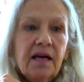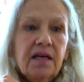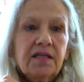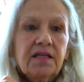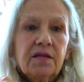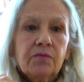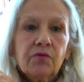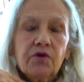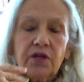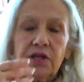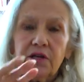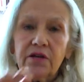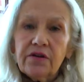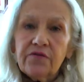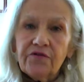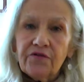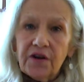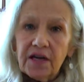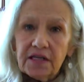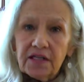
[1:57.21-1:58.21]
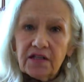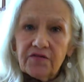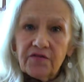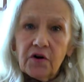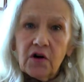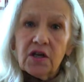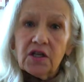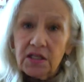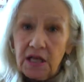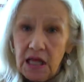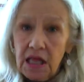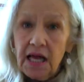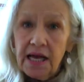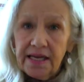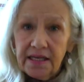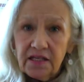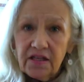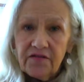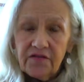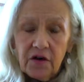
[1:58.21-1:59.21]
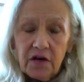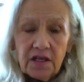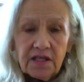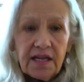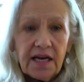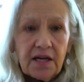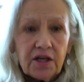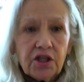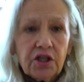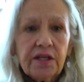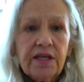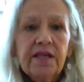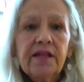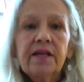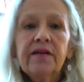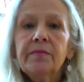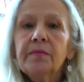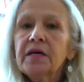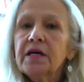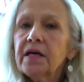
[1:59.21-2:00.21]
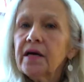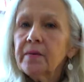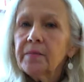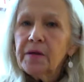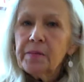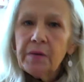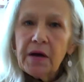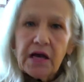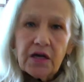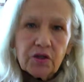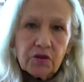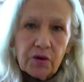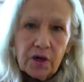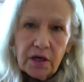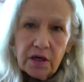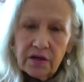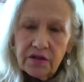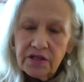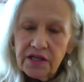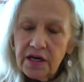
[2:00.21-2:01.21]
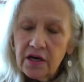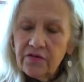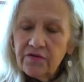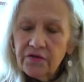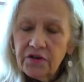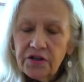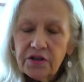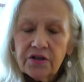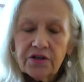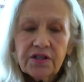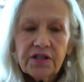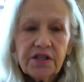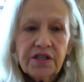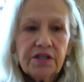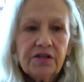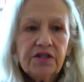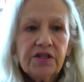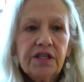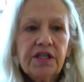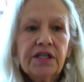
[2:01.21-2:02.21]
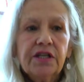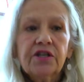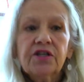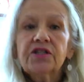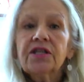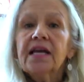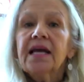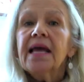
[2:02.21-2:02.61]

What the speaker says: Some really good friends of ours, clients of ours actually, that have been coming back to our hotel for years and years and years,